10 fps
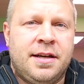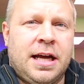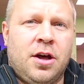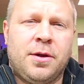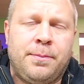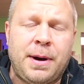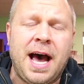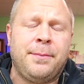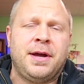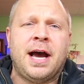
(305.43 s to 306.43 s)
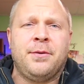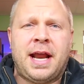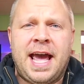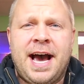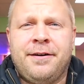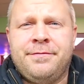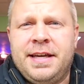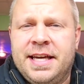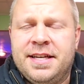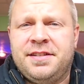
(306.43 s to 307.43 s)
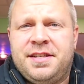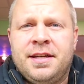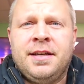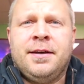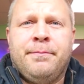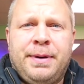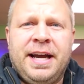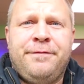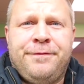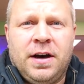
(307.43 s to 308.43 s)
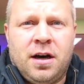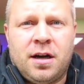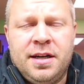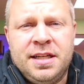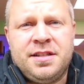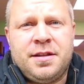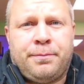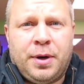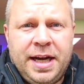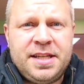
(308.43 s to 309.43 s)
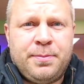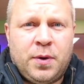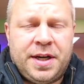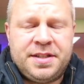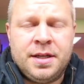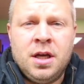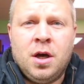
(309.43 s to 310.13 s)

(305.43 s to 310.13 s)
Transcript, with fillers: Now the problem I would have is, by far, is the price points.